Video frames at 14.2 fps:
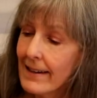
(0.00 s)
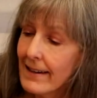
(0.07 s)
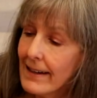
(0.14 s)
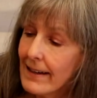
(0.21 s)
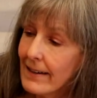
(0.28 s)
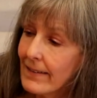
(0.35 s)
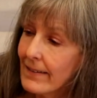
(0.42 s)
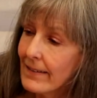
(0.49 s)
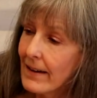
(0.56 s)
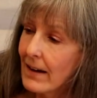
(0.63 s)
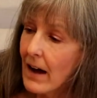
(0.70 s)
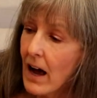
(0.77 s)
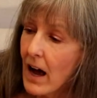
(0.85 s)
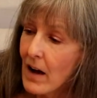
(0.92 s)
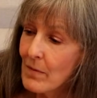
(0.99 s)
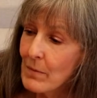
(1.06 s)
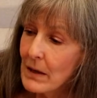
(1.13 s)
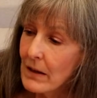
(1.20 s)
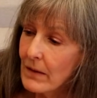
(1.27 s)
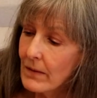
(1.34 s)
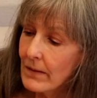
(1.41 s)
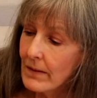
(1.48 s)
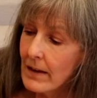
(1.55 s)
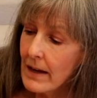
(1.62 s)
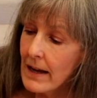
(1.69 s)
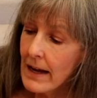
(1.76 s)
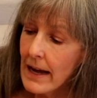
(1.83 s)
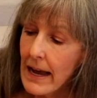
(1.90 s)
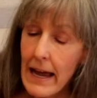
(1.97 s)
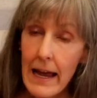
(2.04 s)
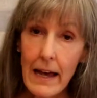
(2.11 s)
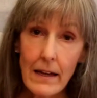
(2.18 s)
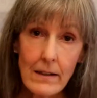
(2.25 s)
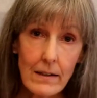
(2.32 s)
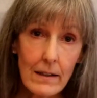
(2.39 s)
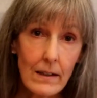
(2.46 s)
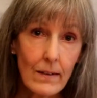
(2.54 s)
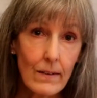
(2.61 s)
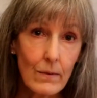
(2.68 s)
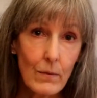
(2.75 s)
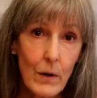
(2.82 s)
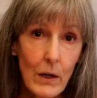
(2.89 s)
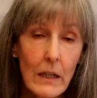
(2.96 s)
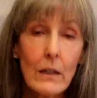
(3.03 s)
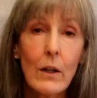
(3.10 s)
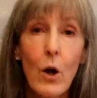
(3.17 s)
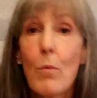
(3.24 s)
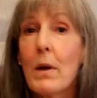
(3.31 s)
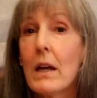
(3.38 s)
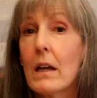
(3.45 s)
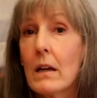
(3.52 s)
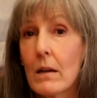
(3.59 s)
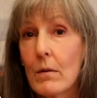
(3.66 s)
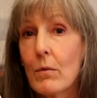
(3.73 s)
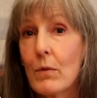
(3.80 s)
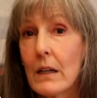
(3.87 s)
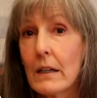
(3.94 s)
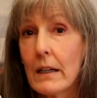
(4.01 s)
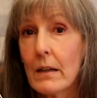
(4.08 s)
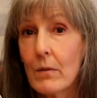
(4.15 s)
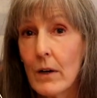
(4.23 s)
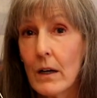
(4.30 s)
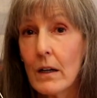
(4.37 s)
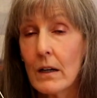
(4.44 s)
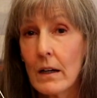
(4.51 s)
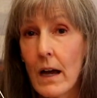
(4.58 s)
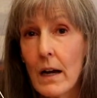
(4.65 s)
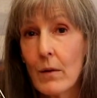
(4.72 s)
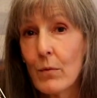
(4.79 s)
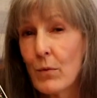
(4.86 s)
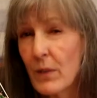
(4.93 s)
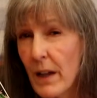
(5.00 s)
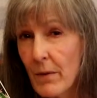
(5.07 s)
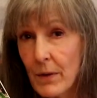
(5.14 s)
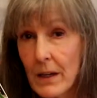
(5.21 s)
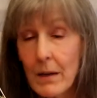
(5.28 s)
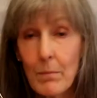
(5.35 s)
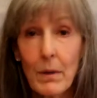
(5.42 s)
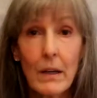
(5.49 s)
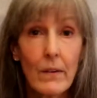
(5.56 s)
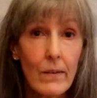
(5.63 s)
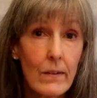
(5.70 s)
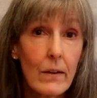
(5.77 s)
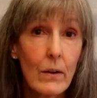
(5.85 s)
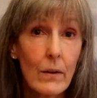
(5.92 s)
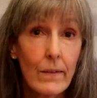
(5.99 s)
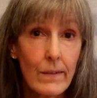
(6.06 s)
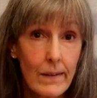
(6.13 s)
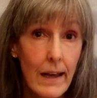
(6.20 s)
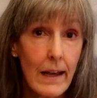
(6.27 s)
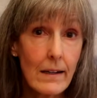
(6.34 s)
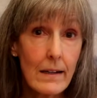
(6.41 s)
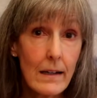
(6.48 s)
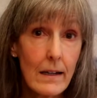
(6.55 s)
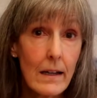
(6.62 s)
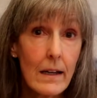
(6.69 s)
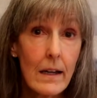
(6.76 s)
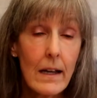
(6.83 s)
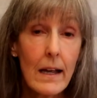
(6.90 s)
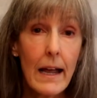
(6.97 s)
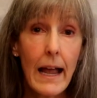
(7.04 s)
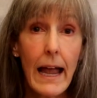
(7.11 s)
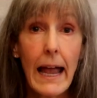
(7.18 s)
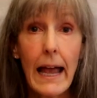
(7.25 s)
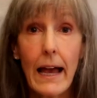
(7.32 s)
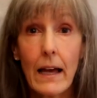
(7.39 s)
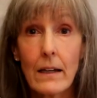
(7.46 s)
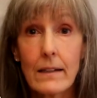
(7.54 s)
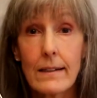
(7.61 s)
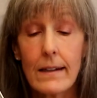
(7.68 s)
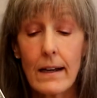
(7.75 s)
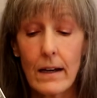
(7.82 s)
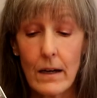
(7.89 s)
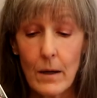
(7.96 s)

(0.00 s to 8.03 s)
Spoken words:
It's Hoffman's, and it's very loamy feeling, very kind of fluffy but still sandy, and